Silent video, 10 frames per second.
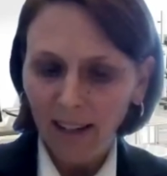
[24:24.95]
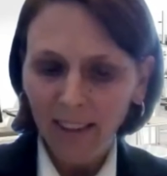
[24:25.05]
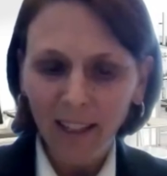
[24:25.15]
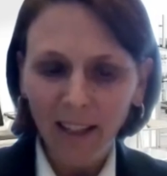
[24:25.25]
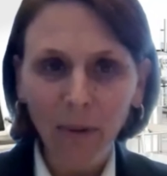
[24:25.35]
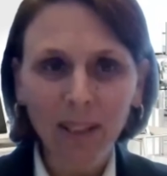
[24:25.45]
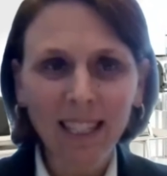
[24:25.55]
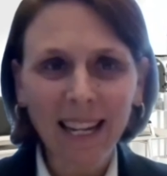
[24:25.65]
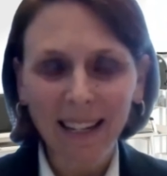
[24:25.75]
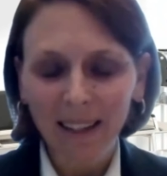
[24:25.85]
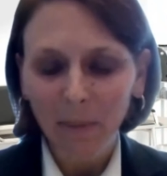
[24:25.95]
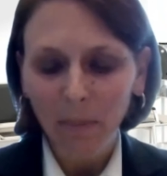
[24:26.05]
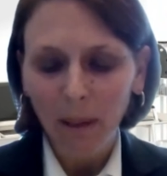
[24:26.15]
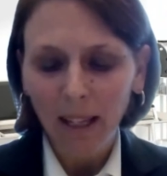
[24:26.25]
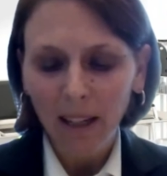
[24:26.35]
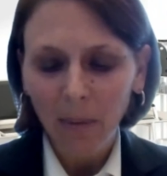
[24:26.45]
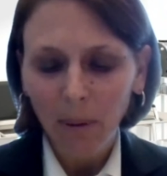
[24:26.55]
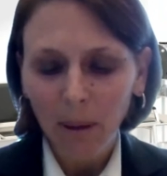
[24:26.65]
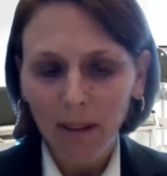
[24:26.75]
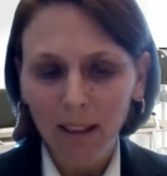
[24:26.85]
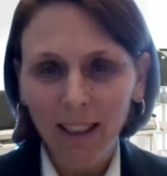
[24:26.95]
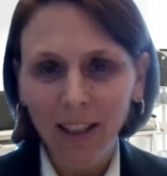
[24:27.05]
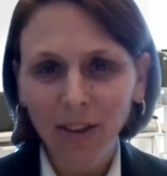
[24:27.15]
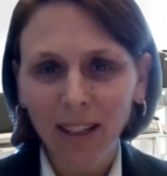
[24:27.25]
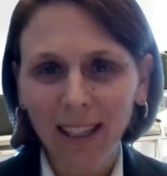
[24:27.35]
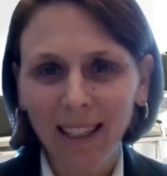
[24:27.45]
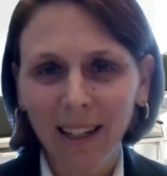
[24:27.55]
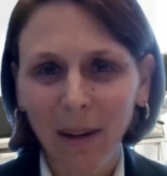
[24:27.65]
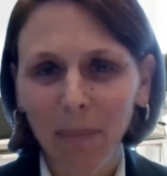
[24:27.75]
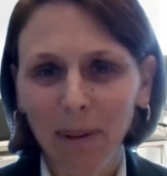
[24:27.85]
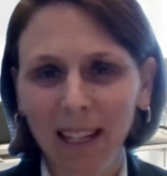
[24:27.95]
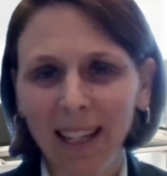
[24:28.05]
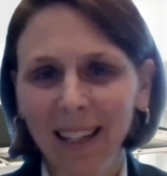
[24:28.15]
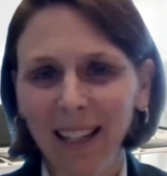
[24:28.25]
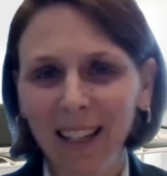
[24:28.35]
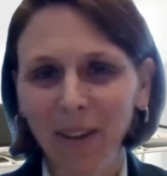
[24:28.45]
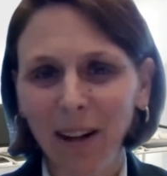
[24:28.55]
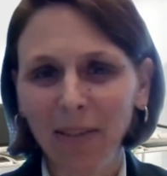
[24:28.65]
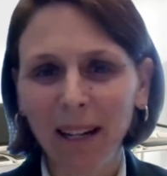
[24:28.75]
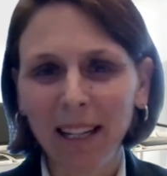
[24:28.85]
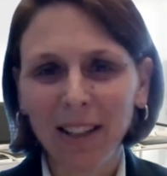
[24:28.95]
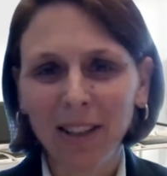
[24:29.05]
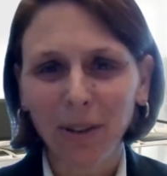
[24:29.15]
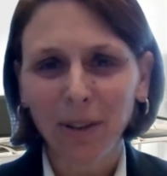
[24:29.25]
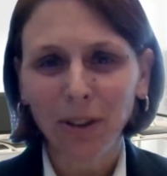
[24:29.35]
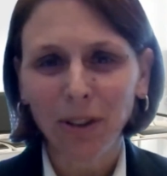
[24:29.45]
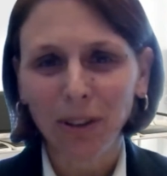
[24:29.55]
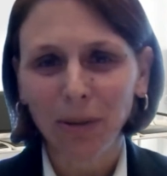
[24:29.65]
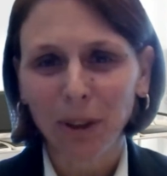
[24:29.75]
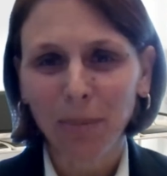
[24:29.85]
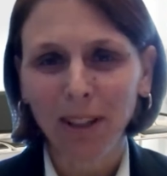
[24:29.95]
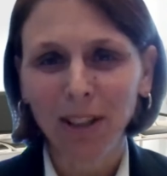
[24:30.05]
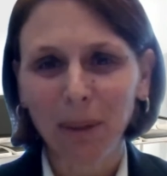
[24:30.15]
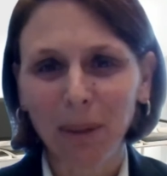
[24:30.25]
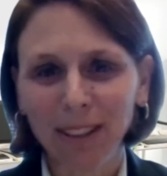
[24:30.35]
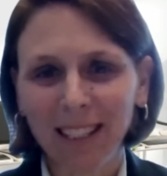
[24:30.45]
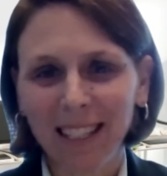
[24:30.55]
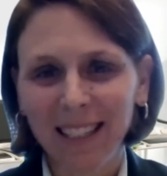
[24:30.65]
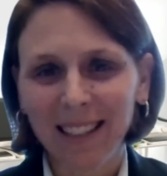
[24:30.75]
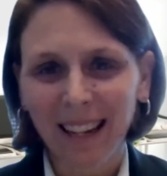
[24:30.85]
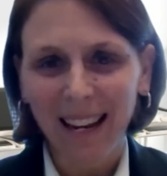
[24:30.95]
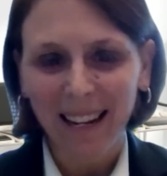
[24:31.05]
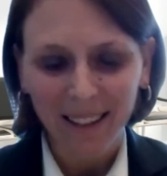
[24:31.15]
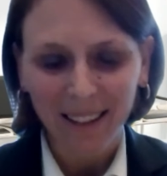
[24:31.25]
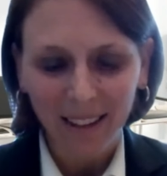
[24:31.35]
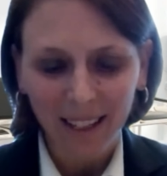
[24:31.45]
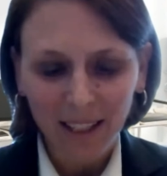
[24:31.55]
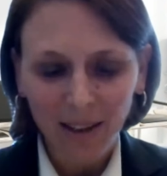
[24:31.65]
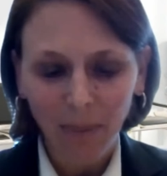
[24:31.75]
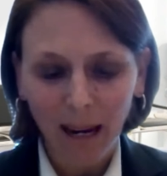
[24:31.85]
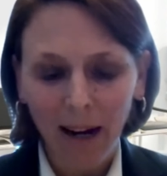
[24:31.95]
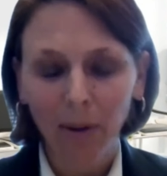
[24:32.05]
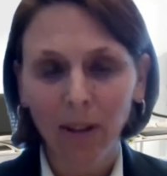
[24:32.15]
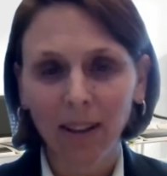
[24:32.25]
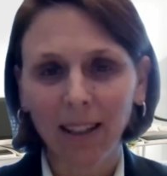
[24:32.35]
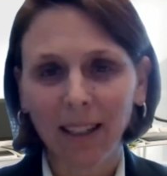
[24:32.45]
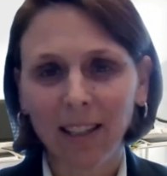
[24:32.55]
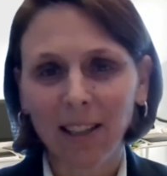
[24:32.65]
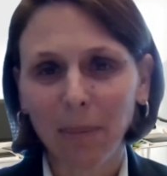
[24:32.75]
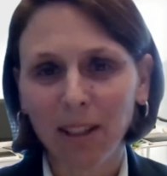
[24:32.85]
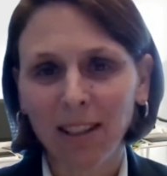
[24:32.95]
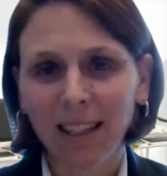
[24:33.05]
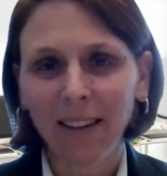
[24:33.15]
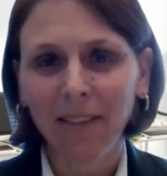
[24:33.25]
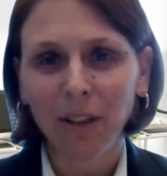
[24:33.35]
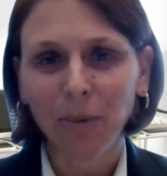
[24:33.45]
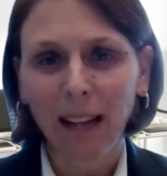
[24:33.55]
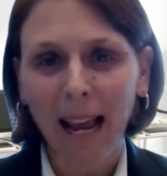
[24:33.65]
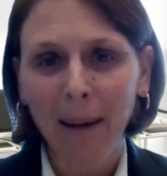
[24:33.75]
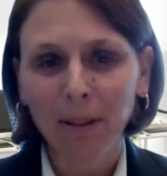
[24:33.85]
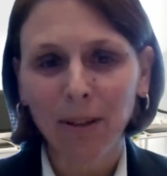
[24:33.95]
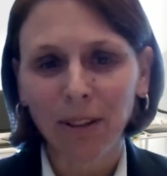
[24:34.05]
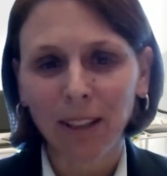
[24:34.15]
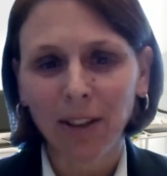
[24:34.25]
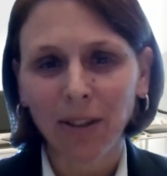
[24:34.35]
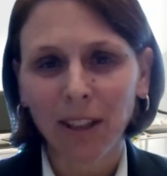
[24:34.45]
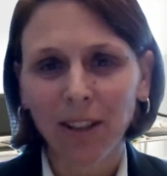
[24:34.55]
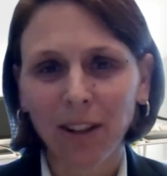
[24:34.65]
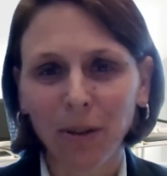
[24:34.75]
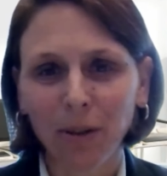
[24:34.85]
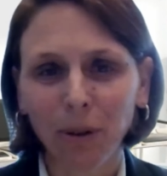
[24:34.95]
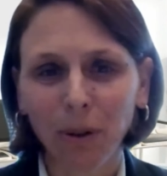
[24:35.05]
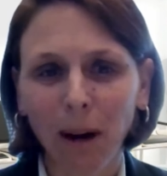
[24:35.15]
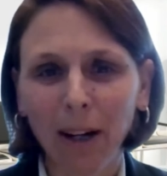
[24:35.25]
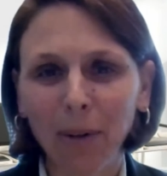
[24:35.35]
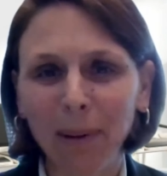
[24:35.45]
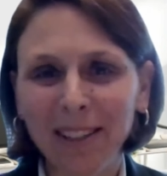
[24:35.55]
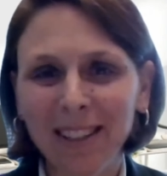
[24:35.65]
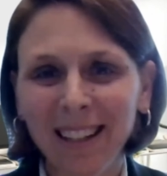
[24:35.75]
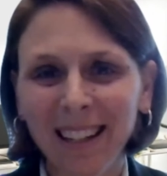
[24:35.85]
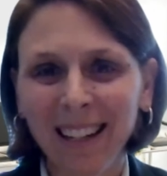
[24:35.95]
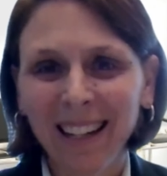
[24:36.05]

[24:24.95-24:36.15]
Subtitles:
I think I would say, being a publicly traded company, you have many social responsibilities, and this power consumption savings would absolutely address those requirements.